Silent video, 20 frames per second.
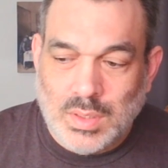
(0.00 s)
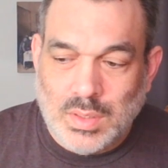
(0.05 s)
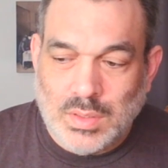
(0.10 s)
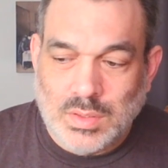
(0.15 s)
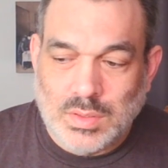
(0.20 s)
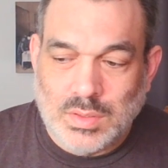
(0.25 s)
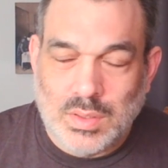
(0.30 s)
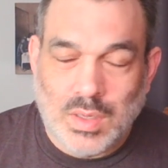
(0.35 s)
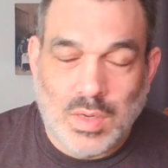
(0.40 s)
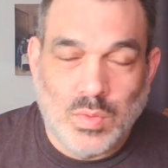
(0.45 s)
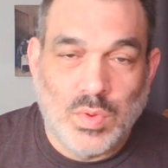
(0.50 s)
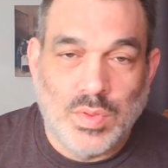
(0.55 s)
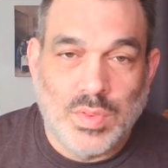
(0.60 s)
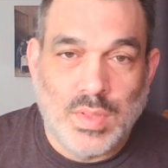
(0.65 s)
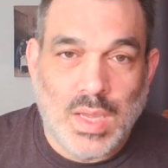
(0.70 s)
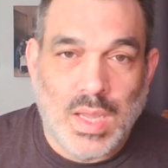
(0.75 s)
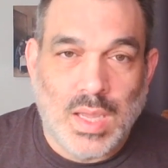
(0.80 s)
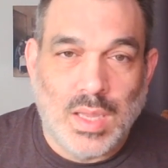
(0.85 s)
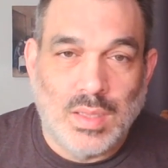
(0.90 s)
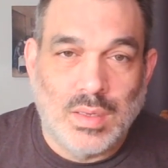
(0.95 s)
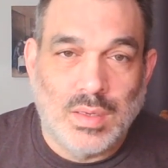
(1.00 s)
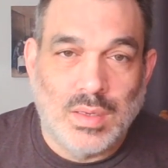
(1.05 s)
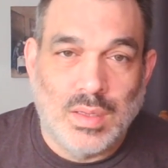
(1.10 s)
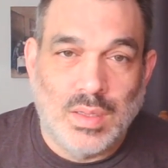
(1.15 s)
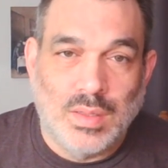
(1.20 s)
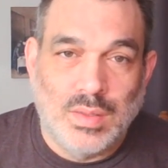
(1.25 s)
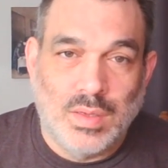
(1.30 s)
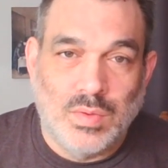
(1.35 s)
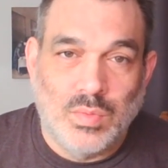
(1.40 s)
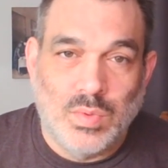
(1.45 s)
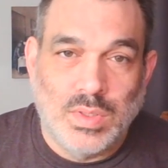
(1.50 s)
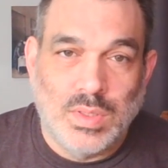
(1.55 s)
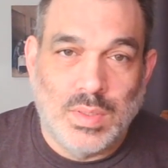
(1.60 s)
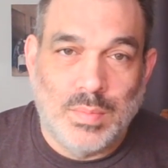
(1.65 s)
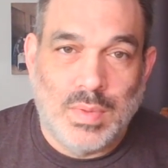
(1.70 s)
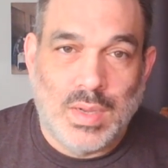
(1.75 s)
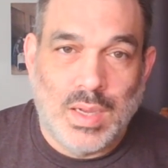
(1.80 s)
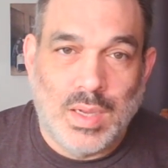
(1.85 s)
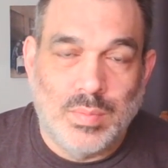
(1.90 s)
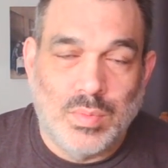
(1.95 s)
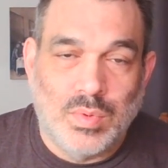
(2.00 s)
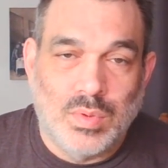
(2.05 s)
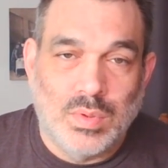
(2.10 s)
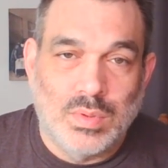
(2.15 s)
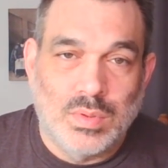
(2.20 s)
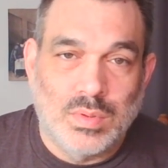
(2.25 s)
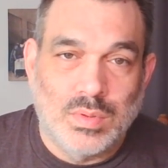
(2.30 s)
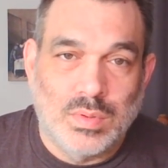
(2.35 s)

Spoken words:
Start with that and then read the Bible.